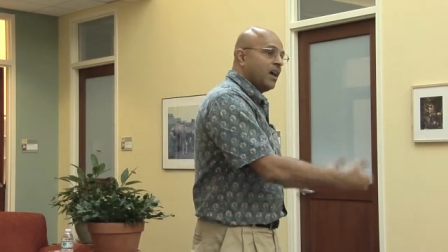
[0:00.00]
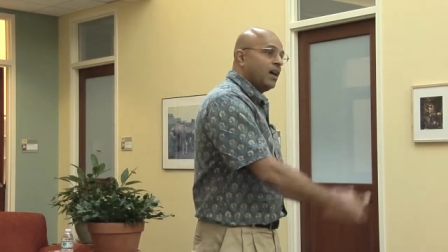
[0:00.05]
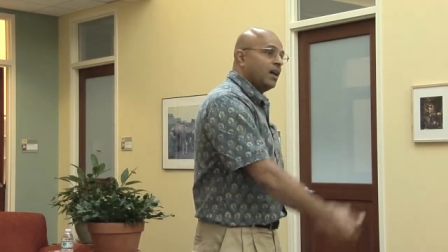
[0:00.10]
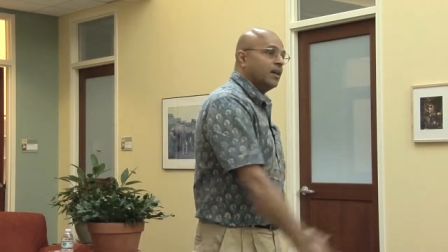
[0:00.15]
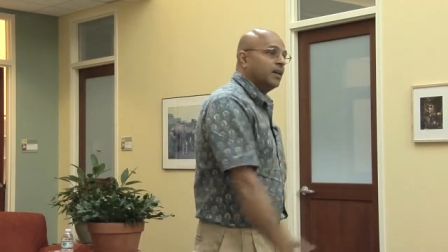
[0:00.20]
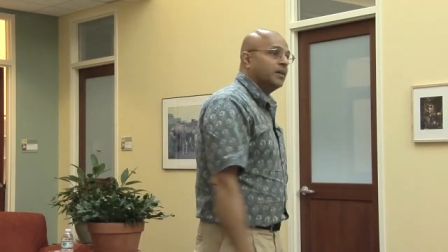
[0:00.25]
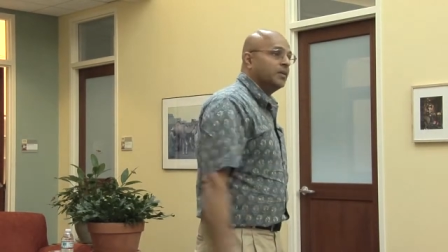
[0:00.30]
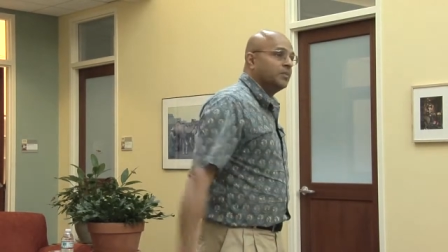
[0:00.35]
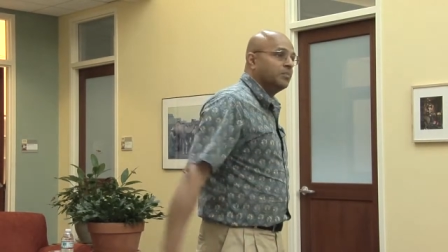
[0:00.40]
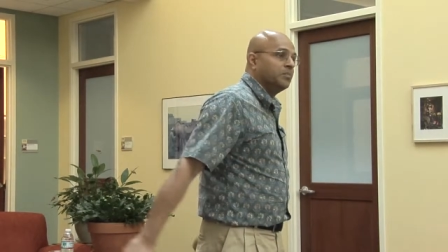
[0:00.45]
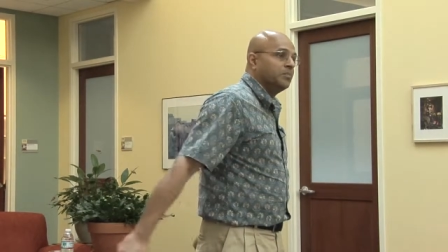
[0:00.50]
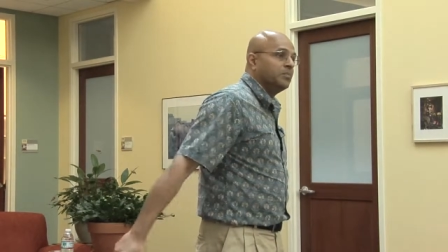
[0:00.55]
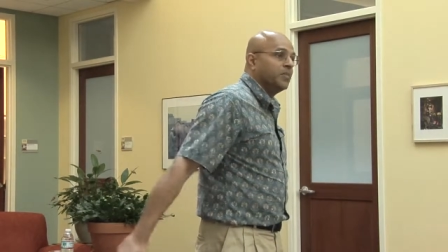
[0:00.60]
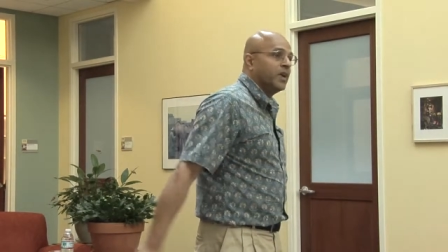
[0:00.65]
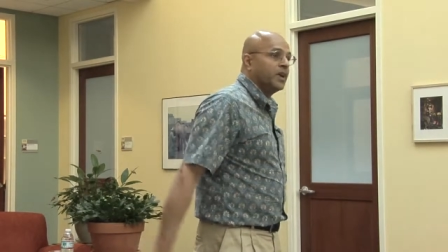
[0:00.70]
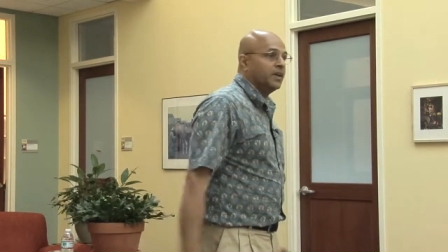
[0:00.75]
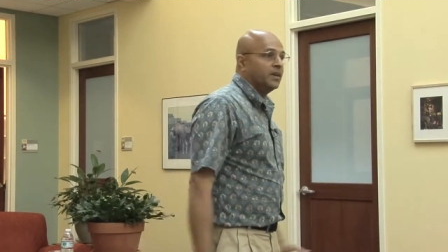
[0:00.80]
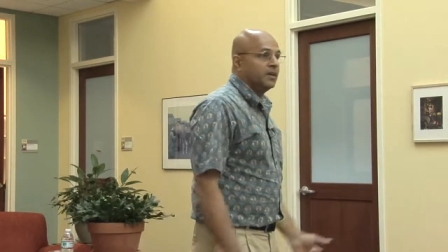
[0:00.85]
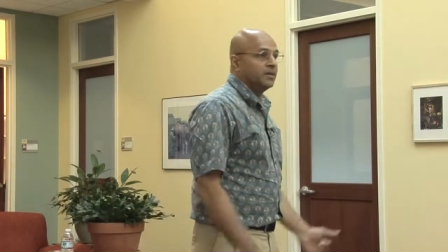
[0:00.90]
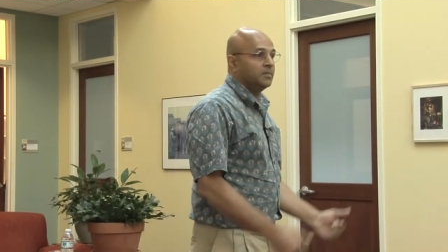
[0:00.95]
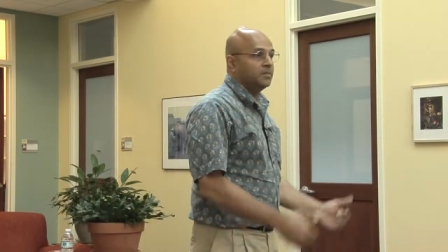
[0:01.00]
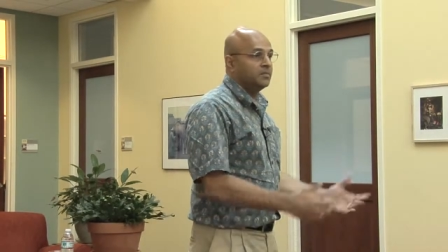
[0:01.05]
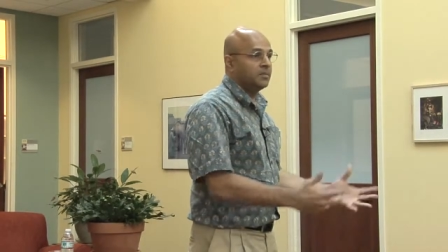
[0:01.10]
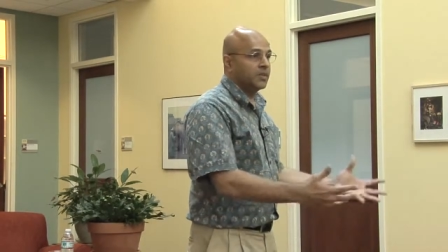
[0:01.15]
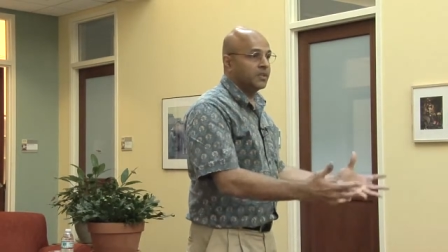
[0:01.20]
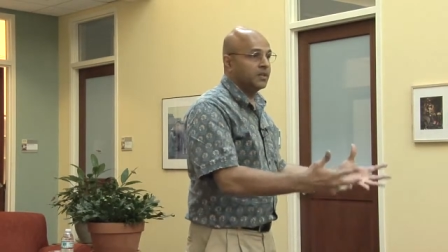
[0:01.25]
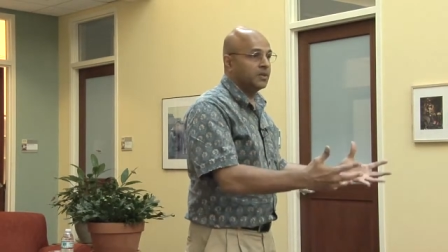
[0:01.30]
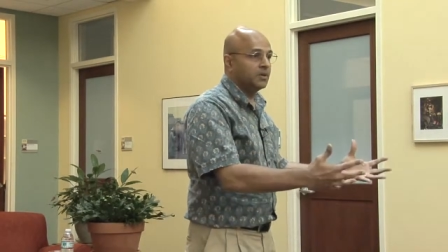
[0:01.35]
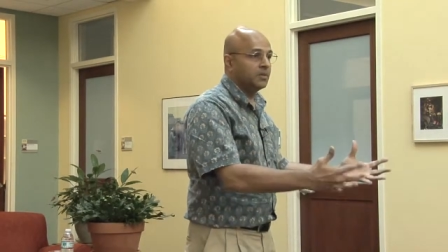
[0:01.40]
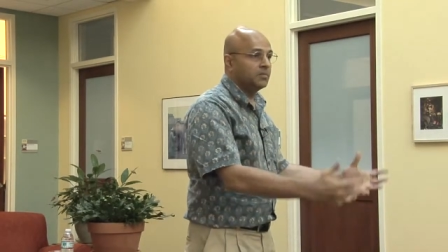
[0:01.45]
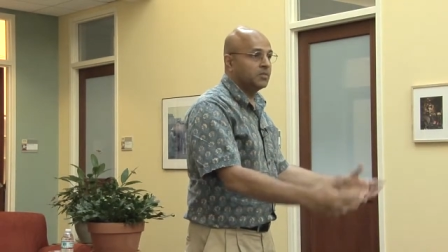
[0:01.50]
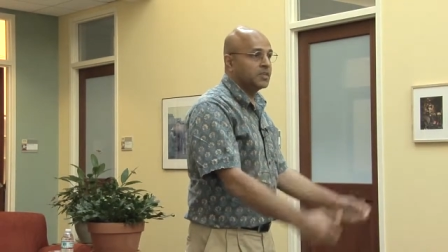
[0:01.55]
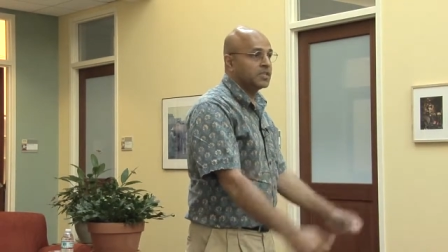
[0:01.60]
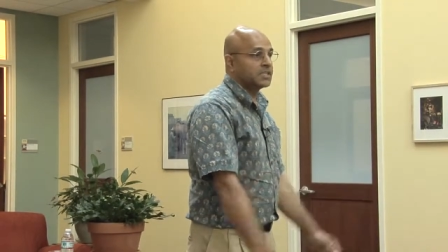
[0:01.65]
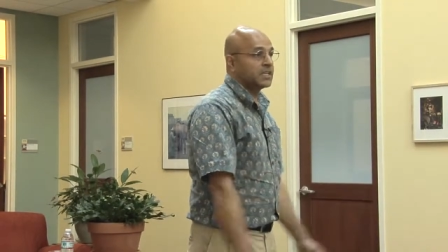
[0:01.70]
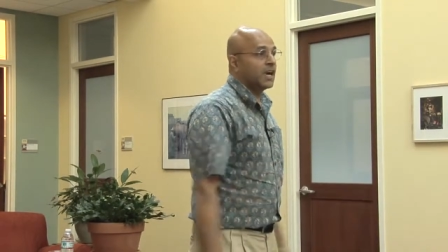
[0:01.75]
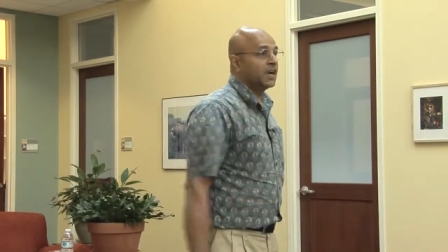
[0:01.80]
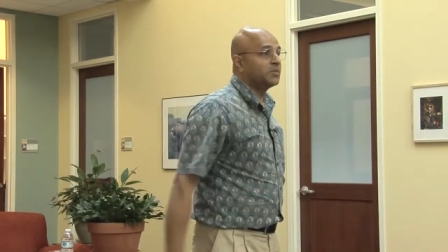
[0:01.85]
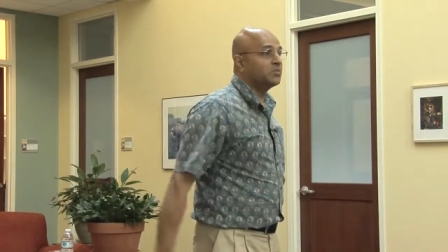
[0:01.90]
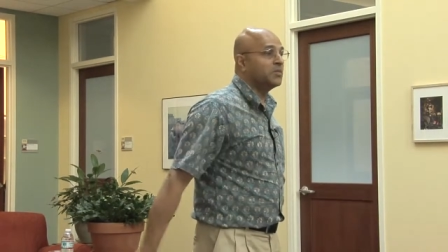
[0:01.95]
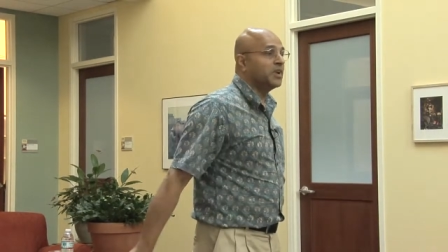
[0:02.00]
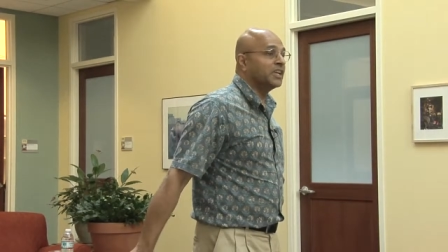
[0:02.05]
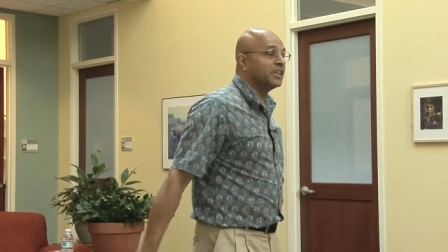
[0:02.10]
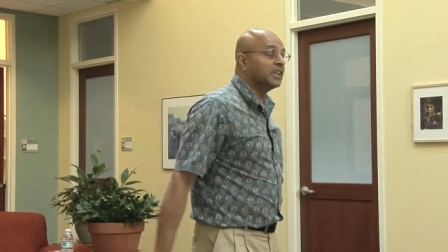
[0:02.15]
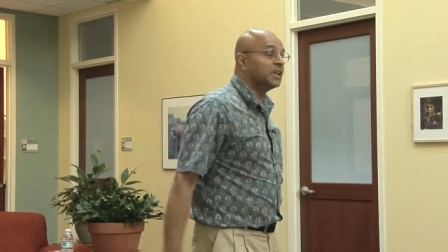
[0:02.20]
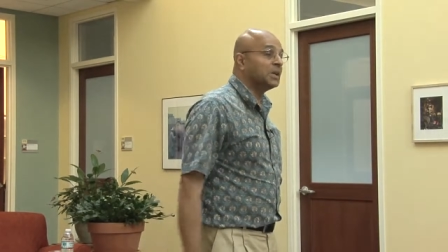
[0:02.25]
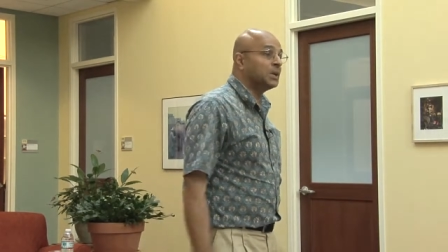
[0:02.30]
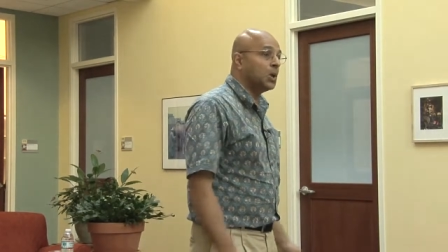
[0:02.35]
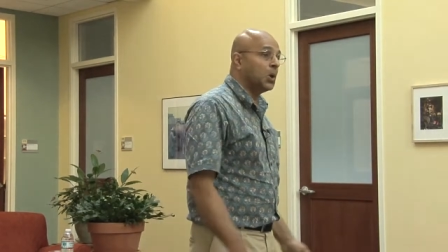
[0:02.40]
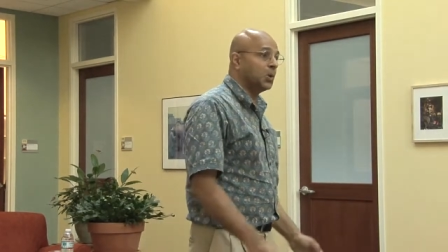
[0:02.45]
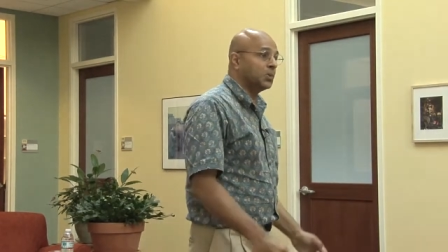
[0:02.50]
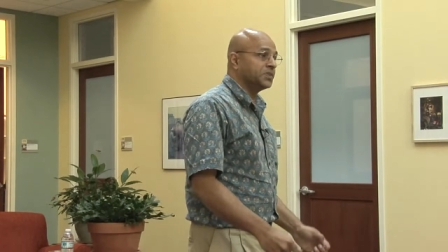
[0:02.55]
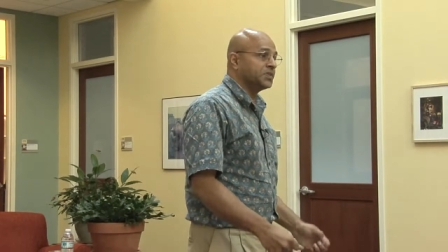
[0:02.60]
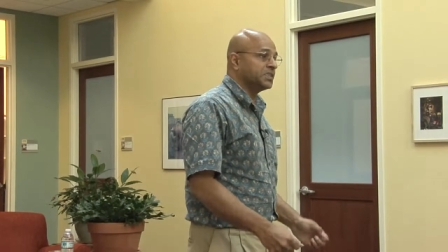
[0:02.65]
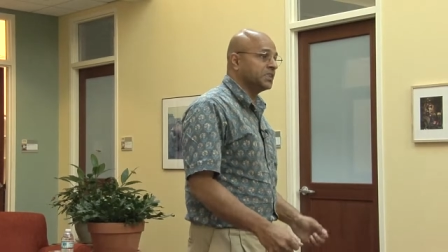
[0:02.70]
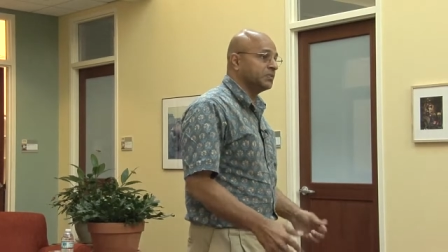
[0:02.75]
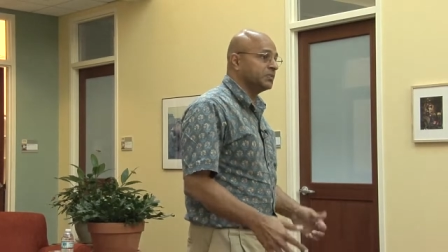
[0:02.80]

uh, you know, start making loans.